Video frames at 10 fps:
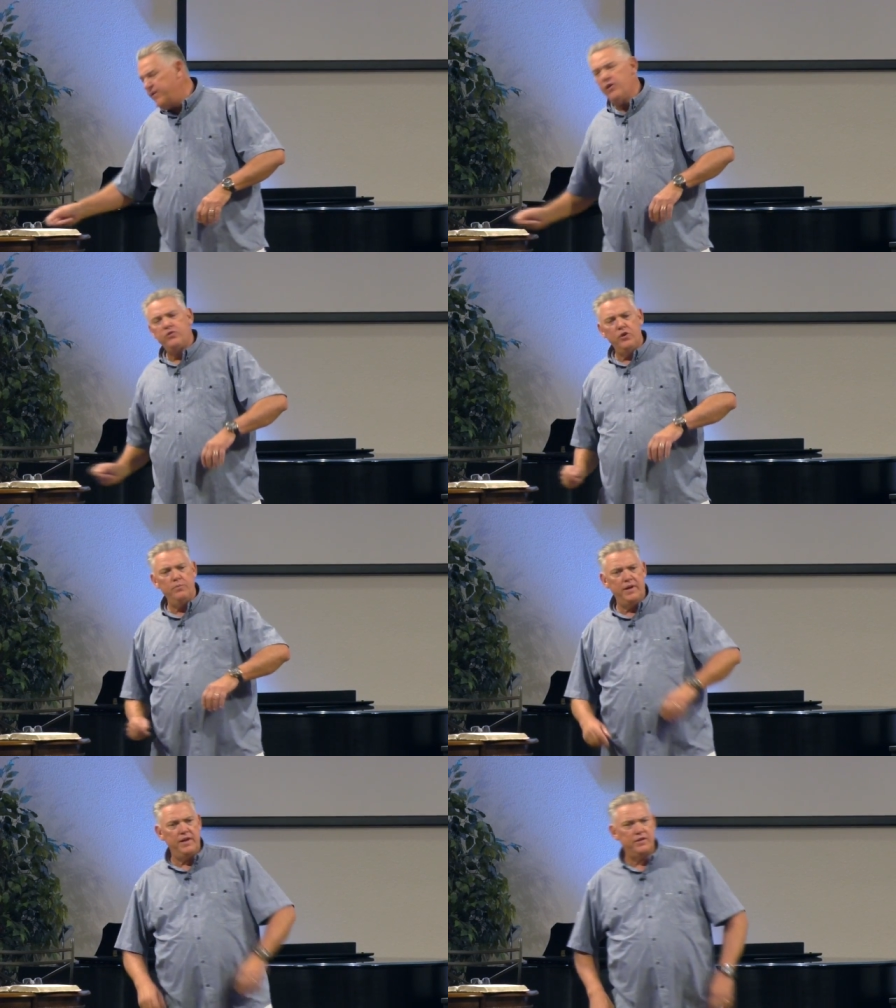few
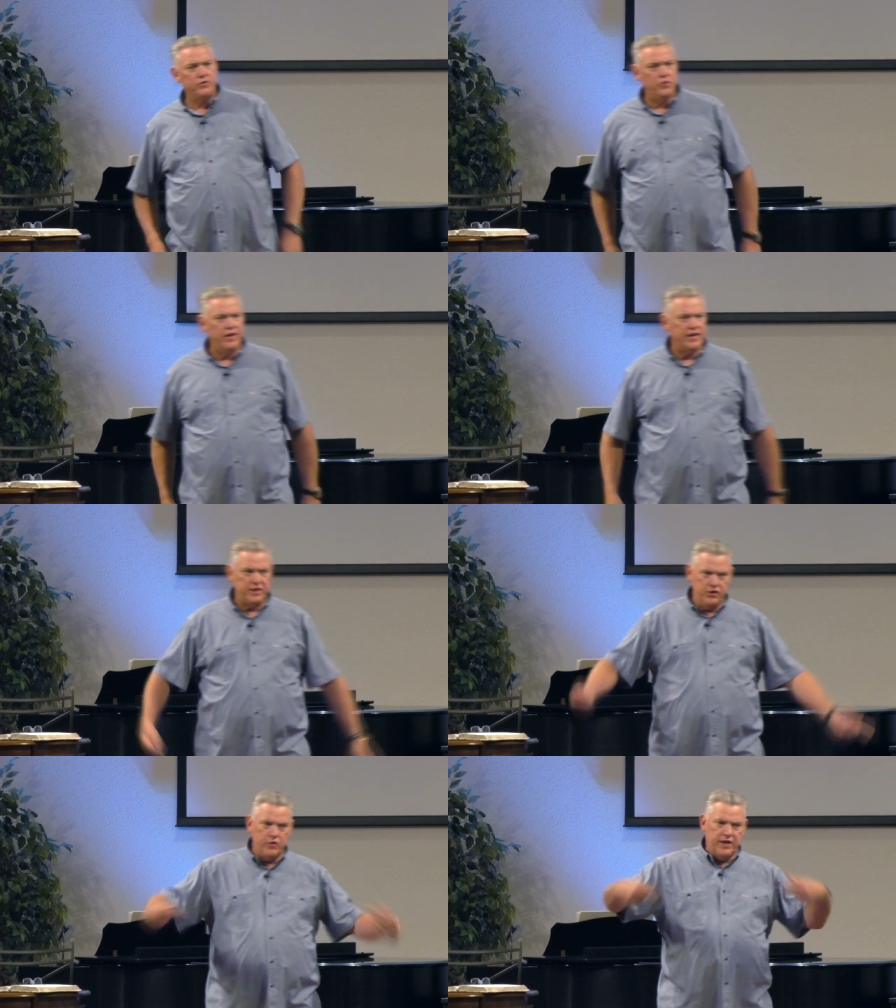too many to drink
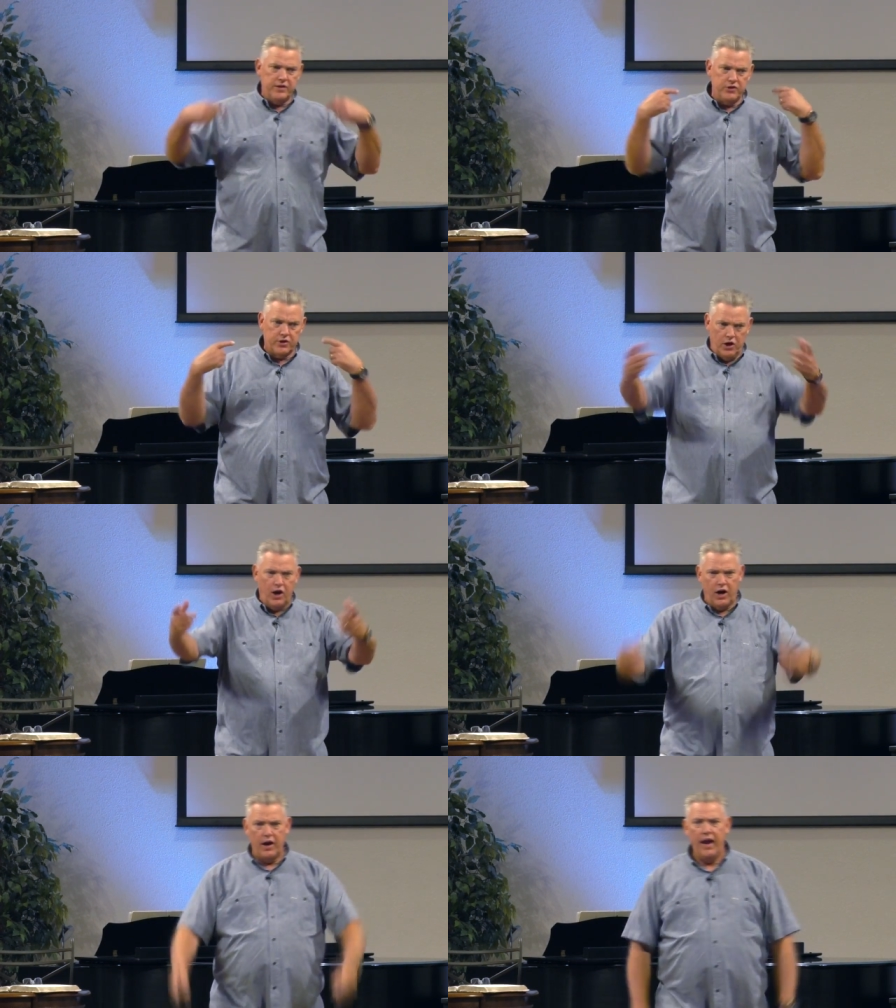and you get in your
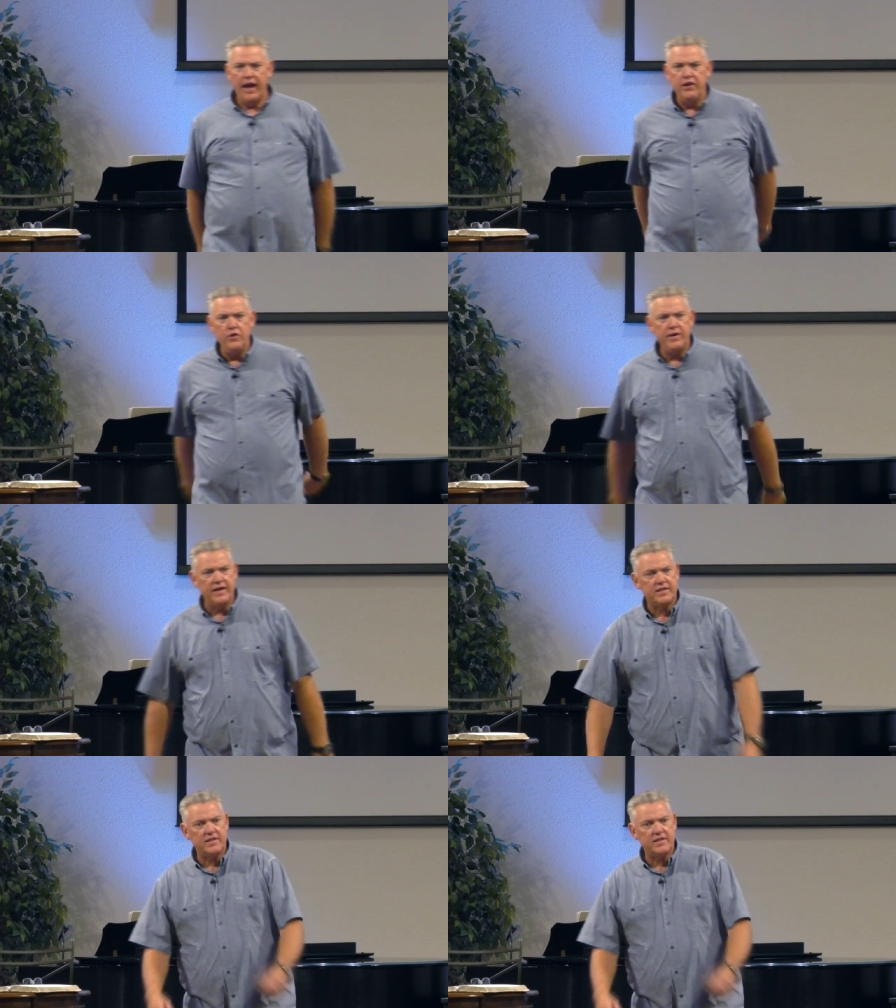car and you get